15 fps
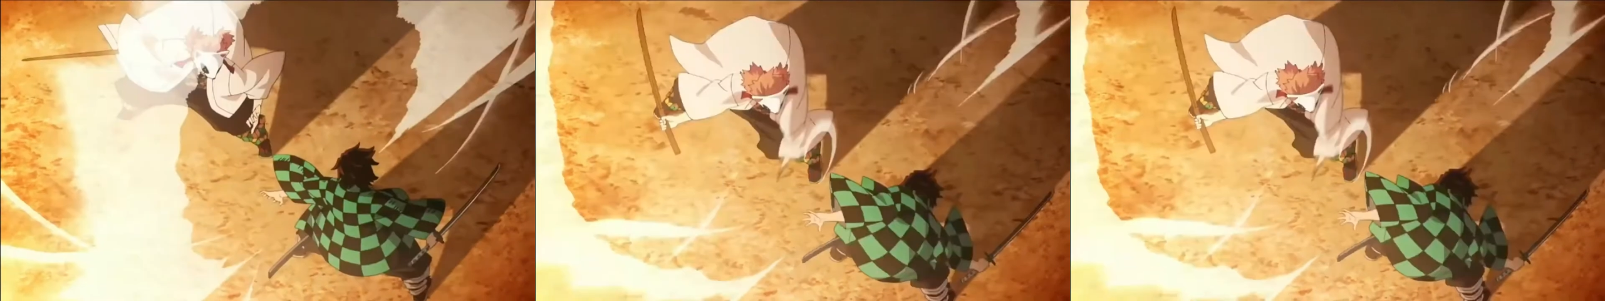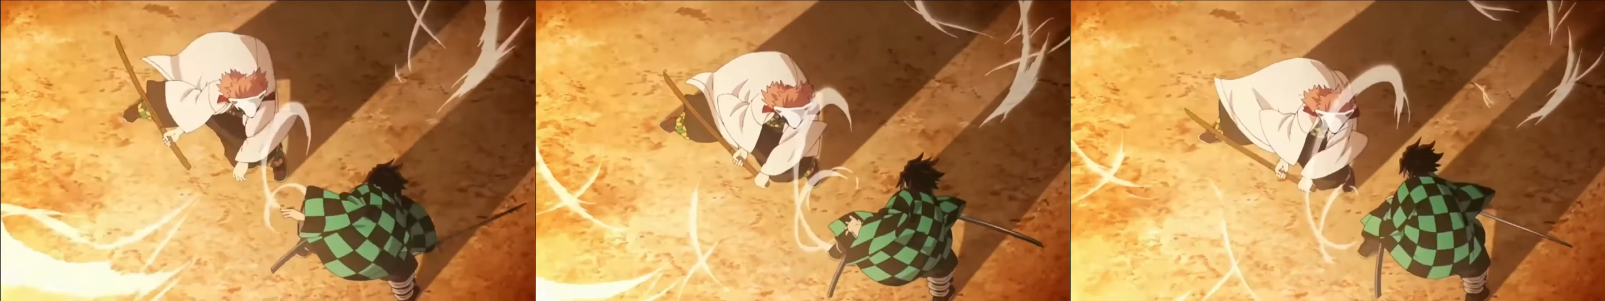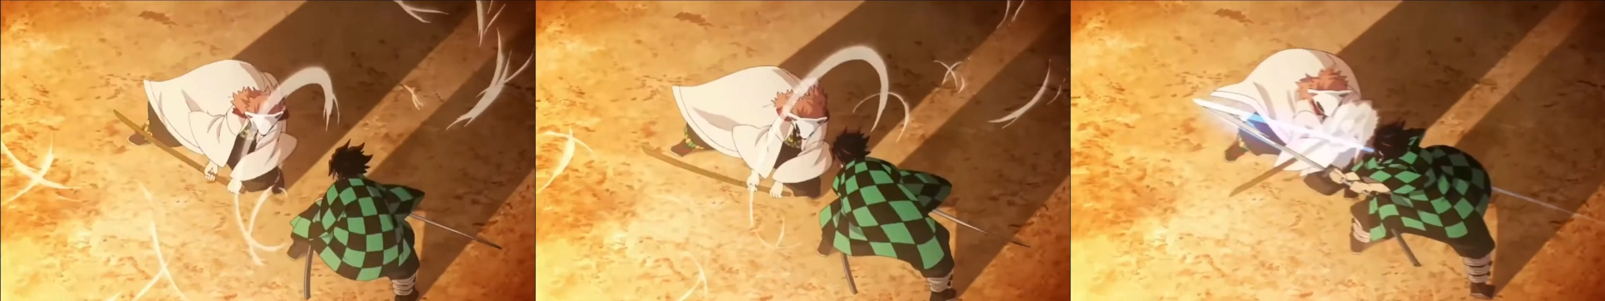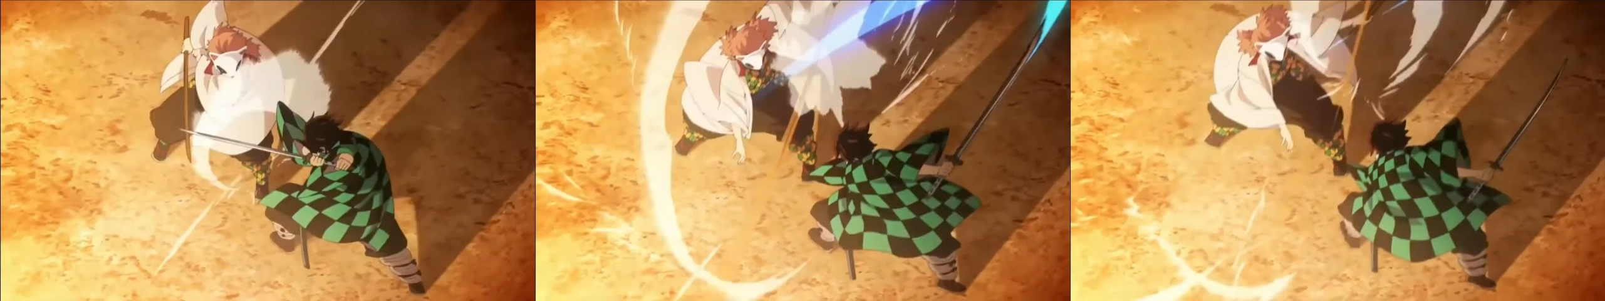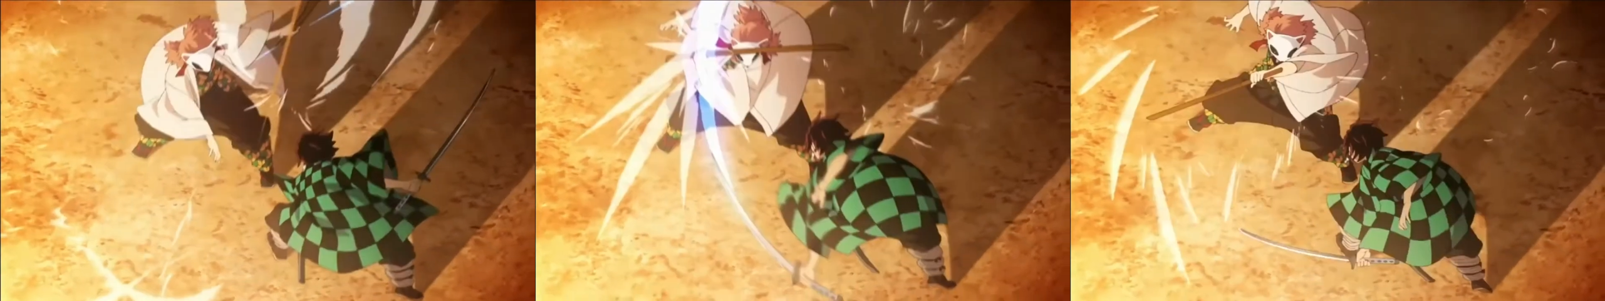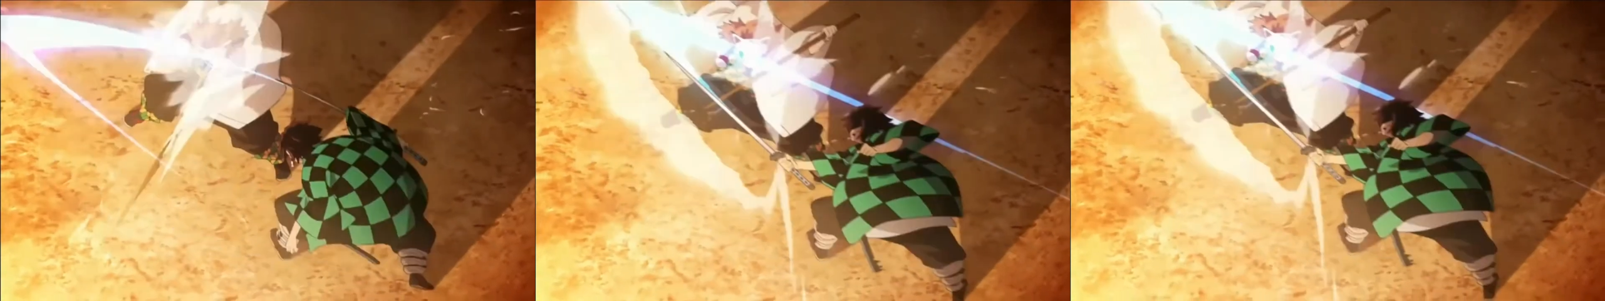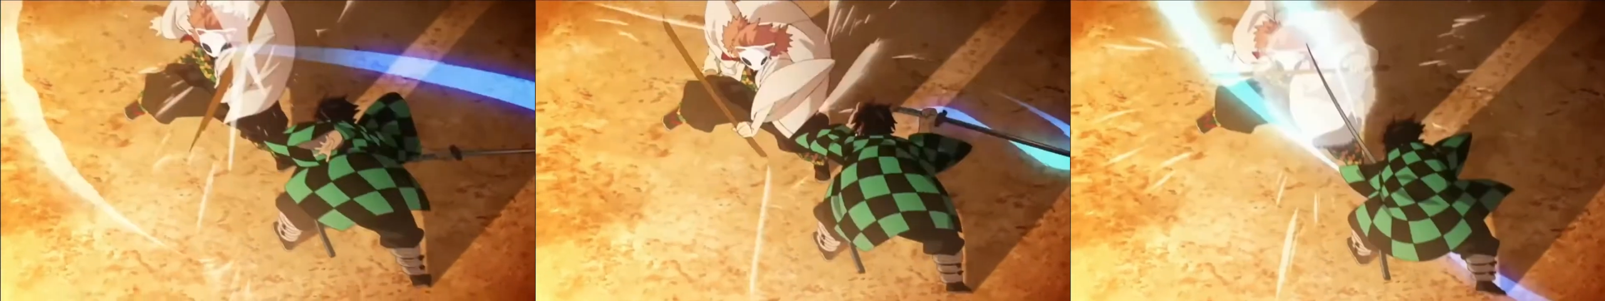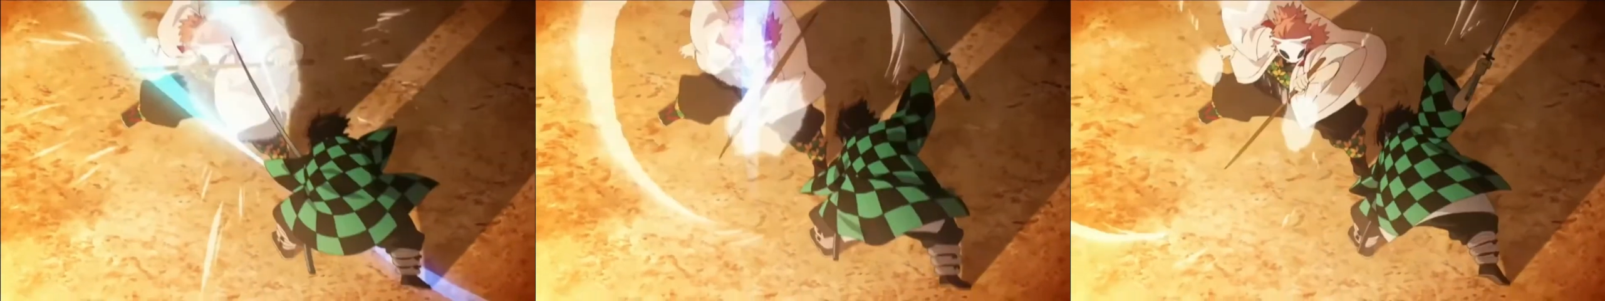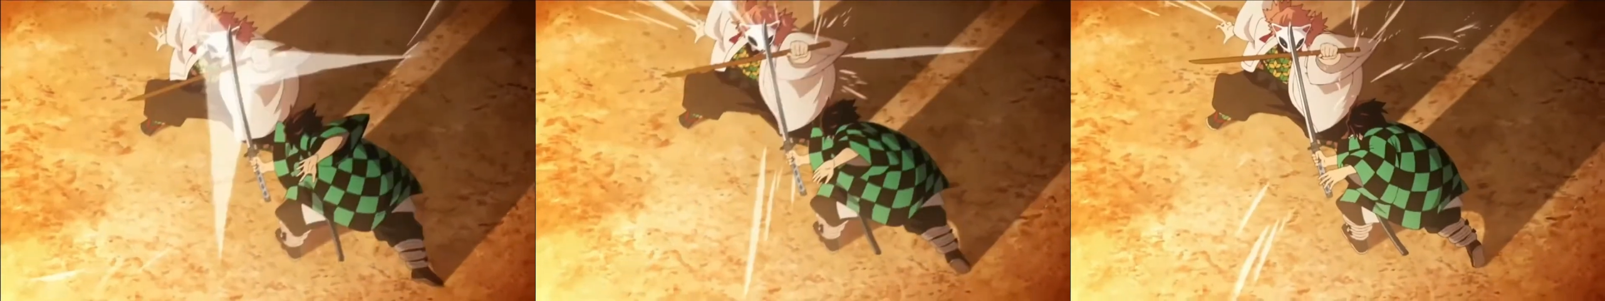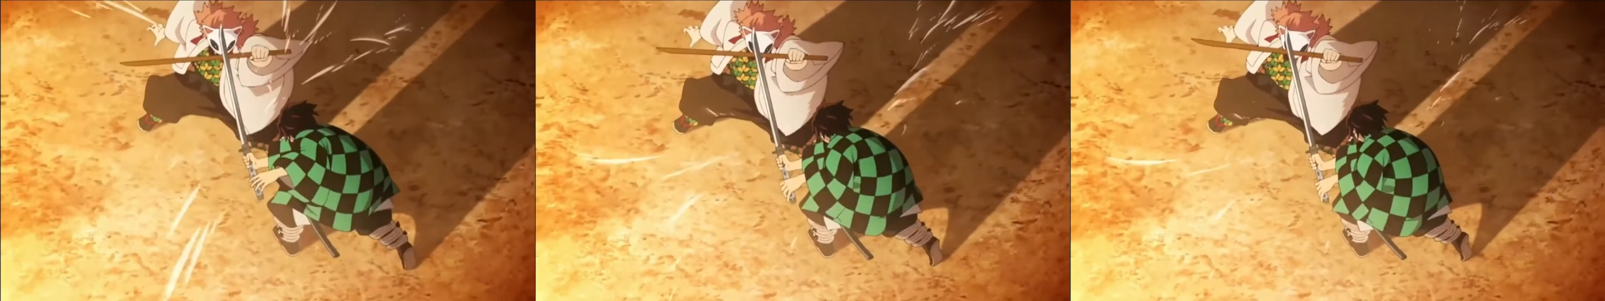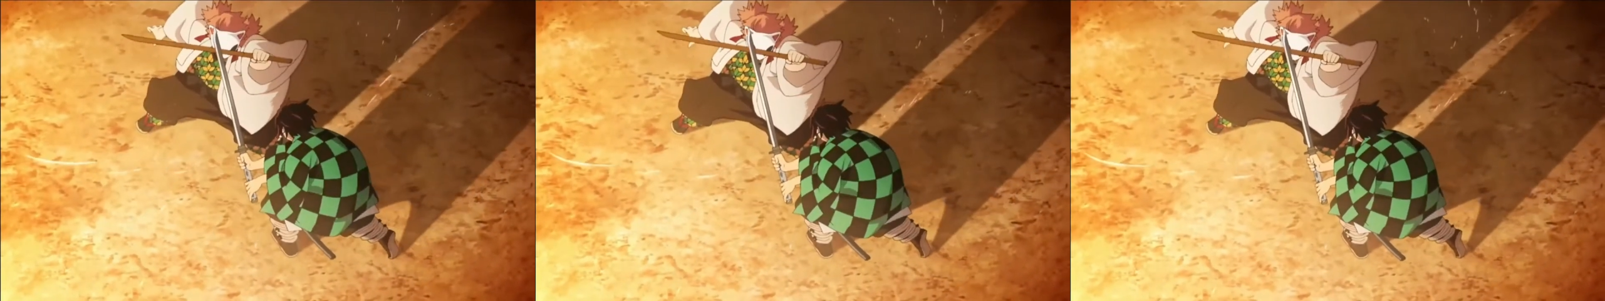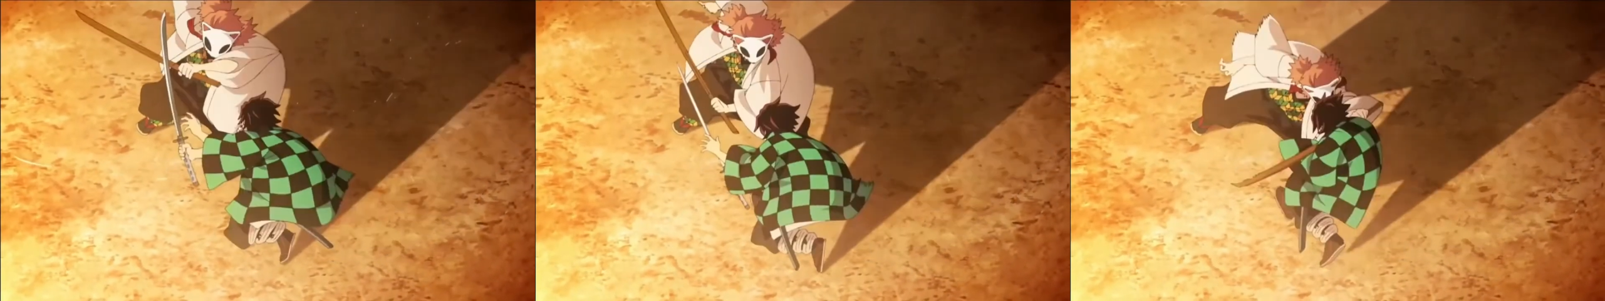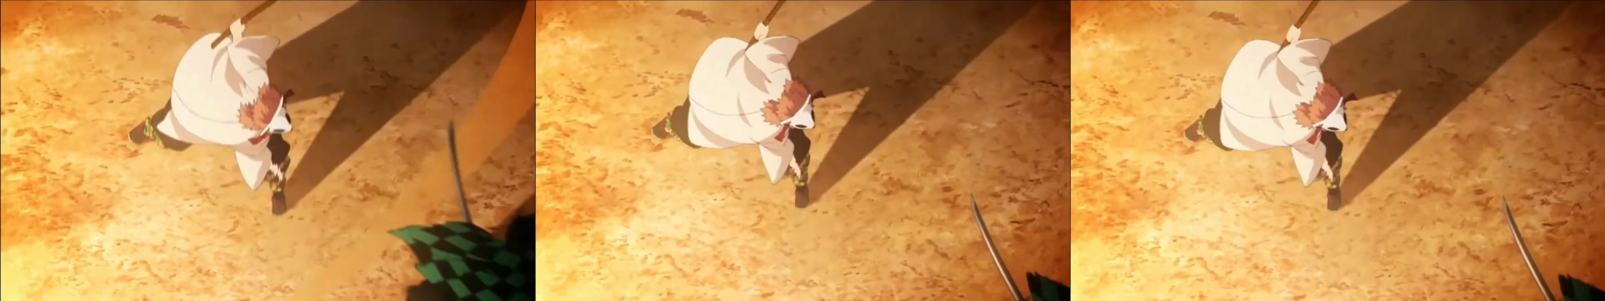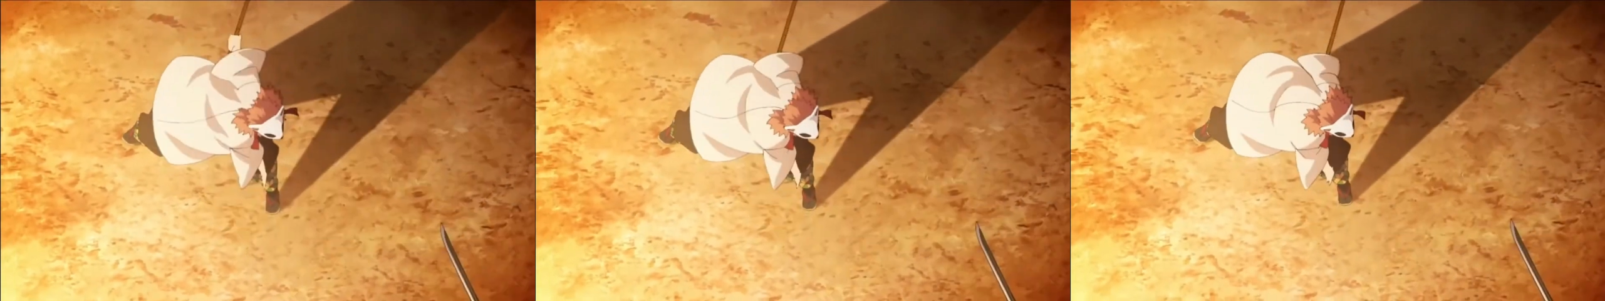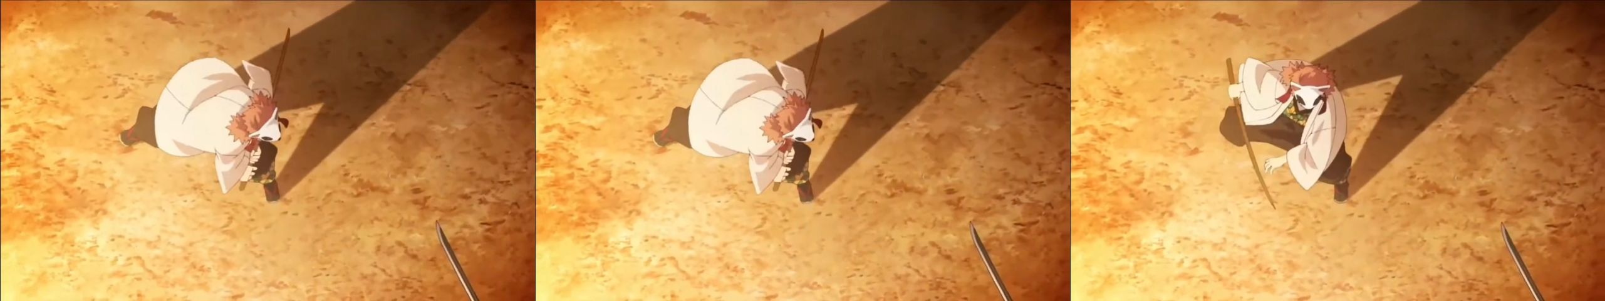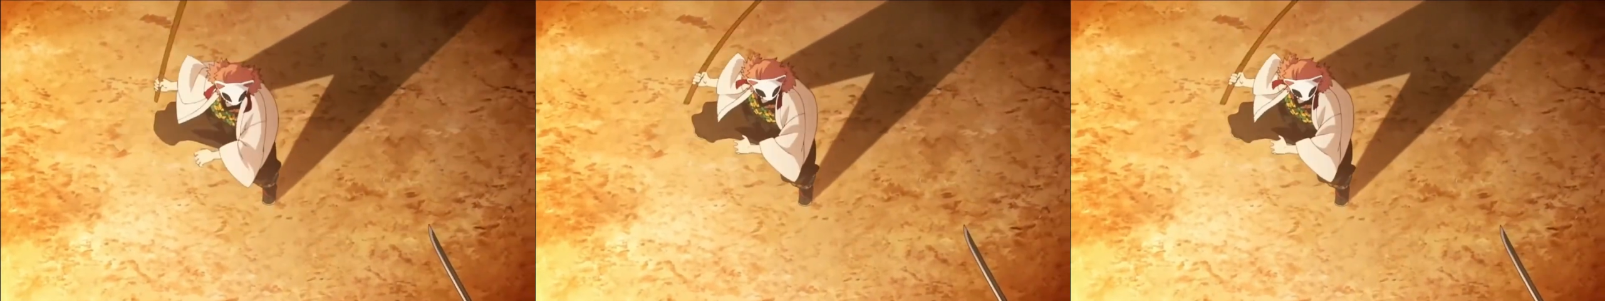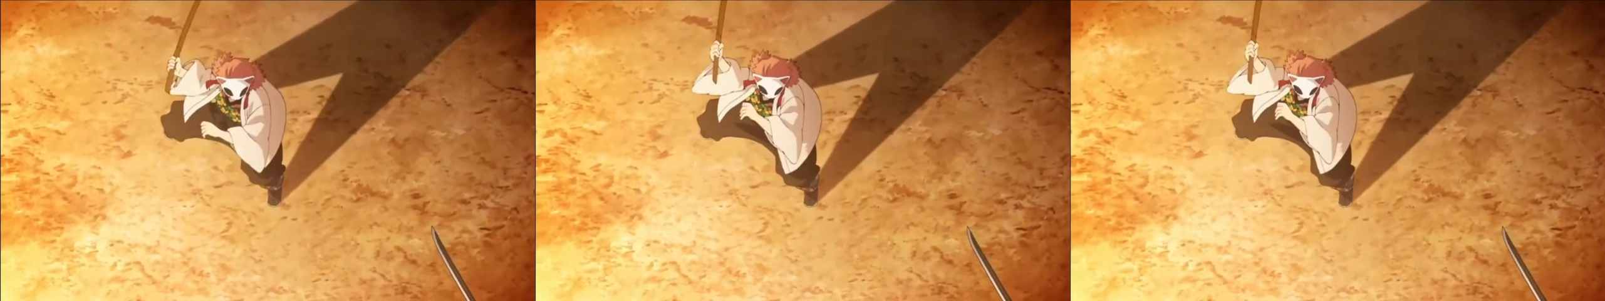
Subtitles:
Nobody's mouth can be seen.